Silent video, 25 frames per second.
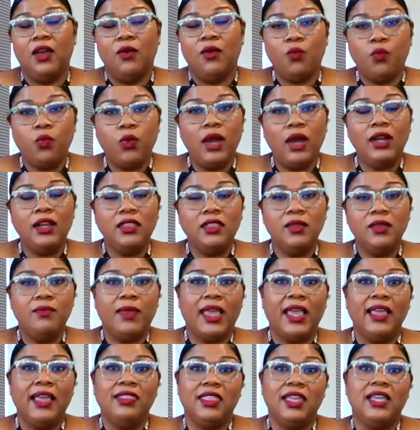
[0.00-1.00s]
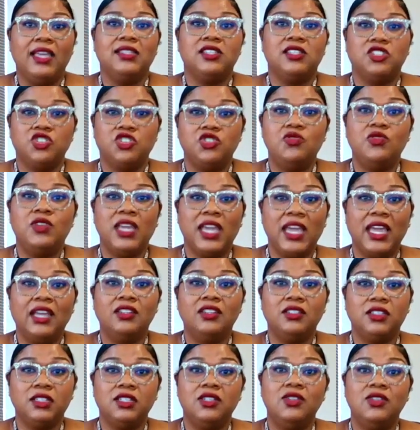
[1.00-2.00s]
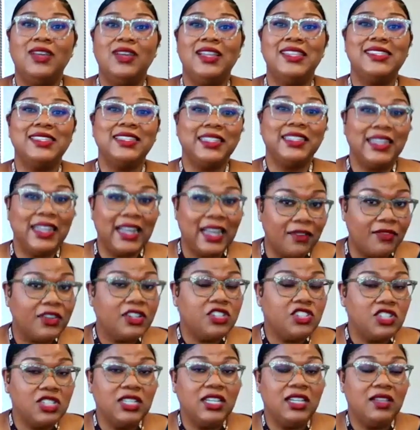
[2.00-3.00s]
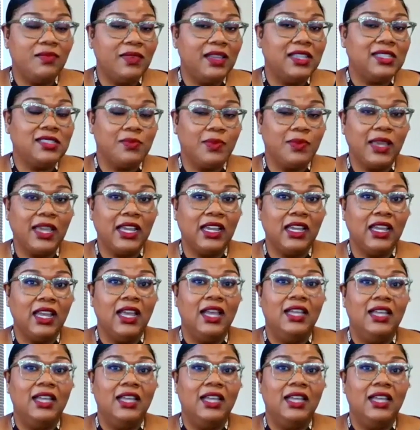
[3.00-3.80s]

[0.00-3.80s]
one of the main things that you can do is leverage an MSP